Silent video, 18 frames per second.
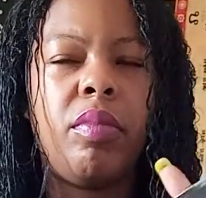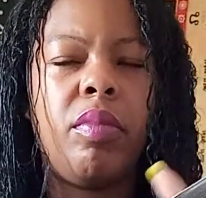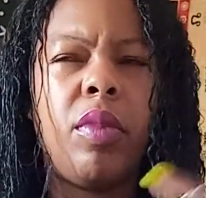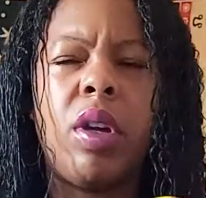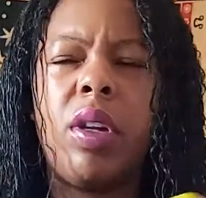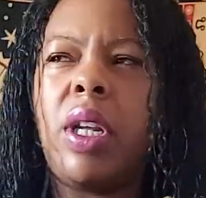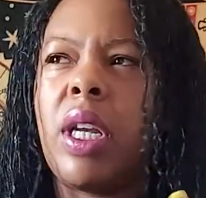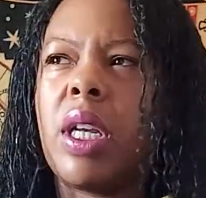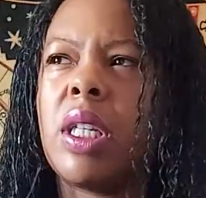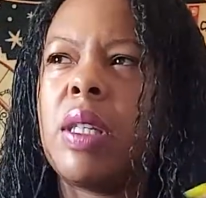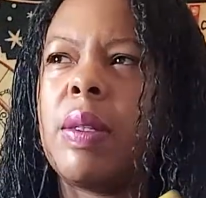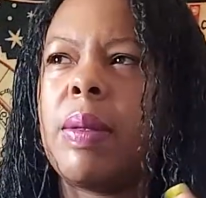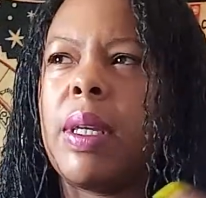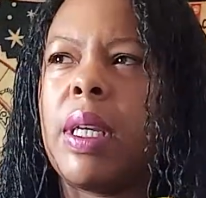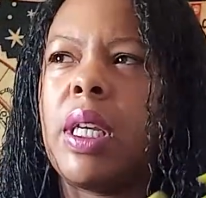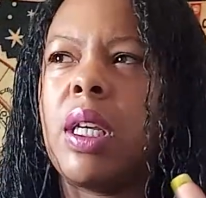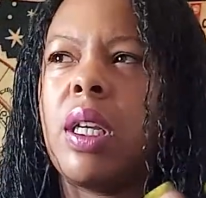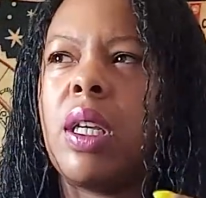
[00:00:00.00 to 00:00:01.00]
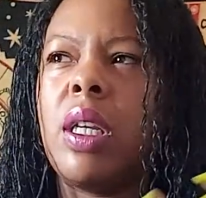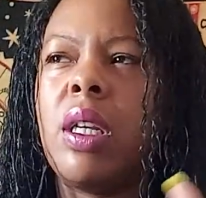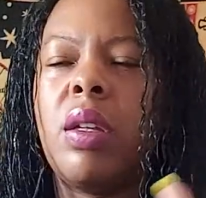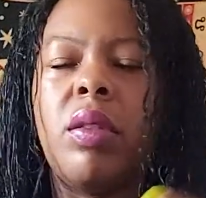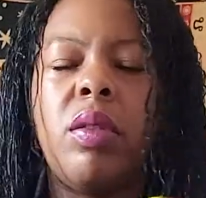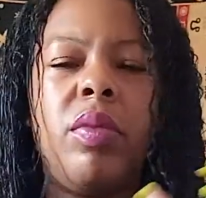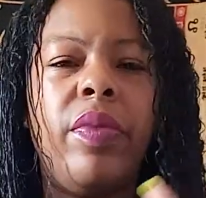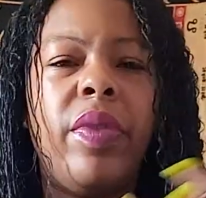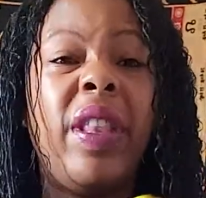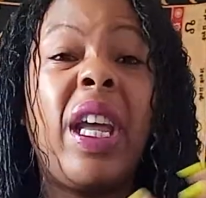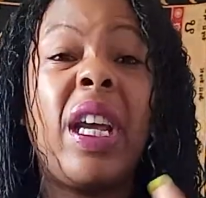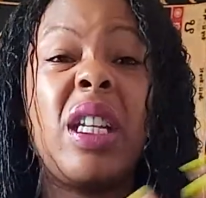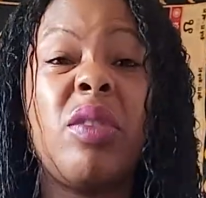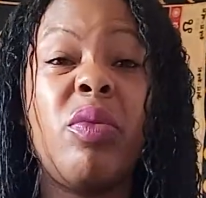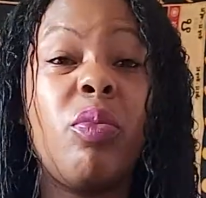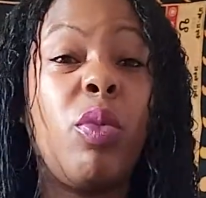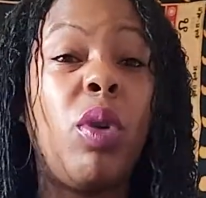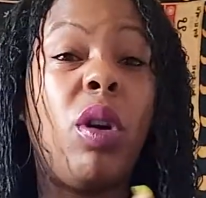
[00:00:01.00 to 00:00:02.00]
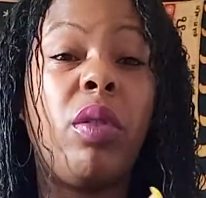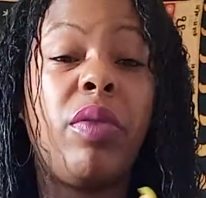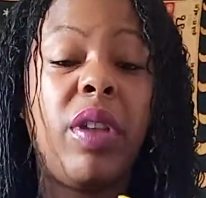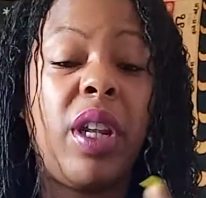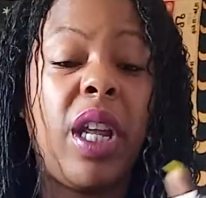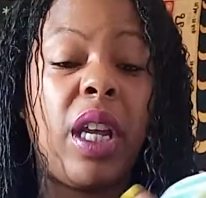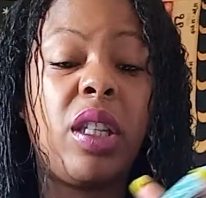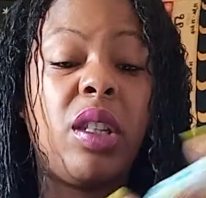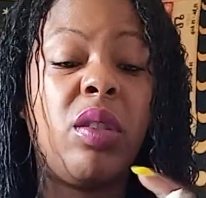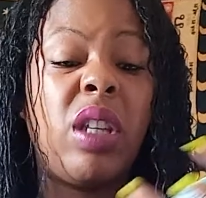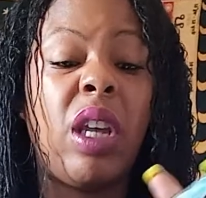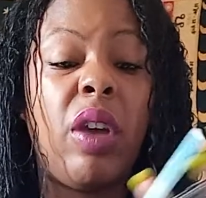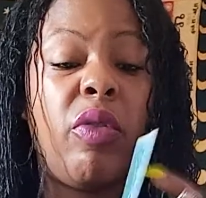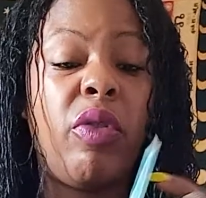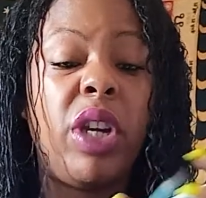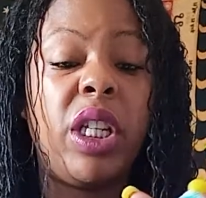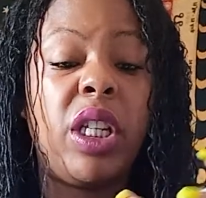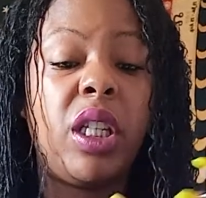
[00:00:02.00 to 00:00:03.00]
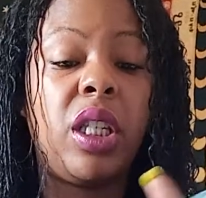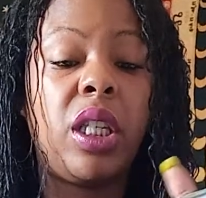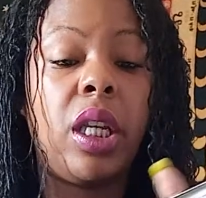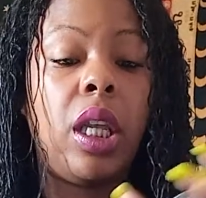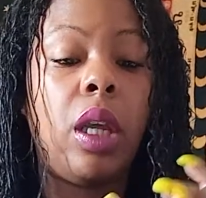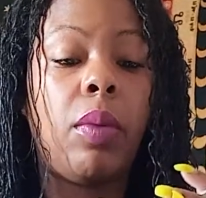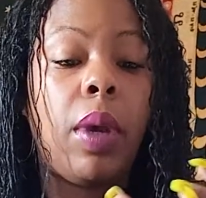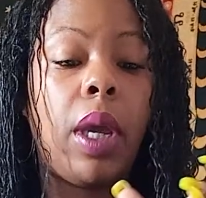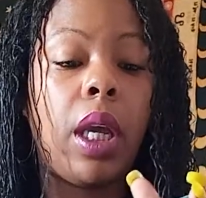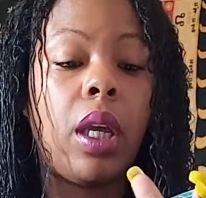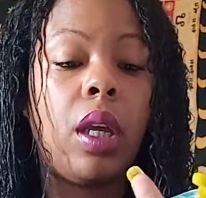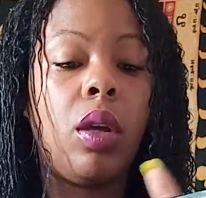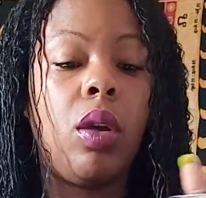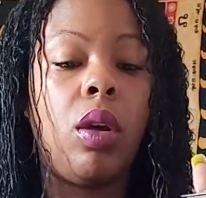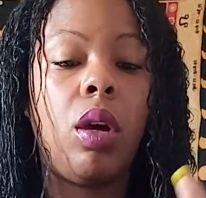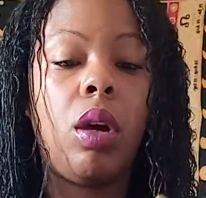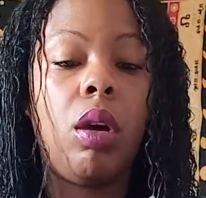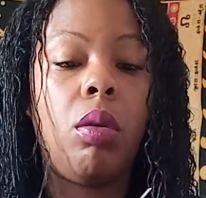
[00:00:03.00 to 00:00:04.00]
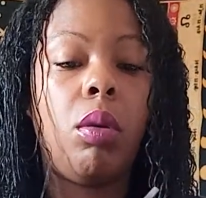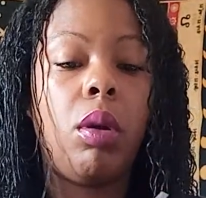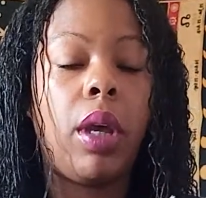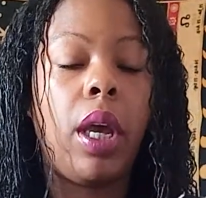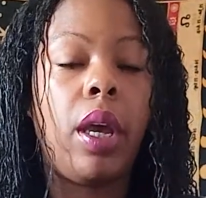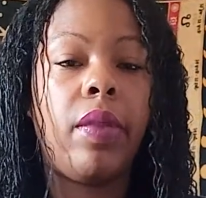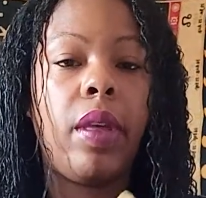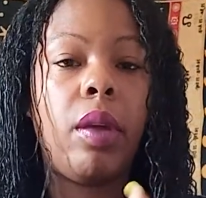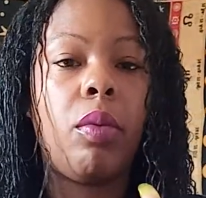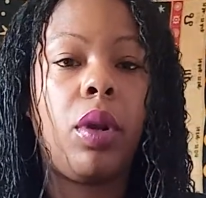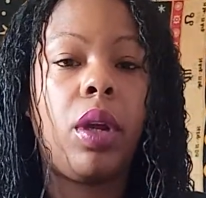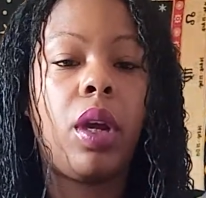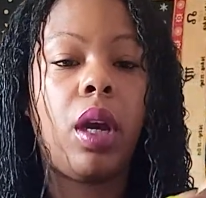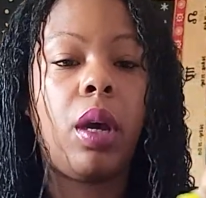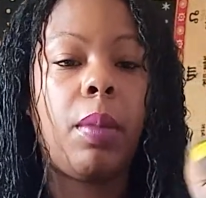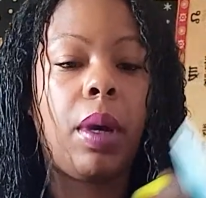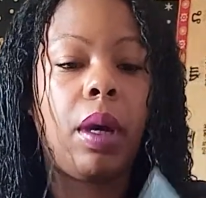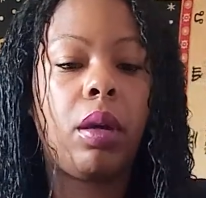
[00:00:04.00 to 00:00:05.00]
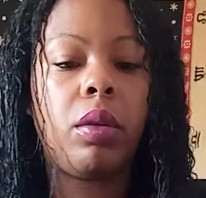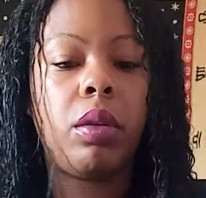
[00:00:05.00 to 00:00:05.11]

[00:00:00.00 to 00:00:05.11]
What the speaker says: Not next week. The next set of readings anyway. Oh, okay, they want to come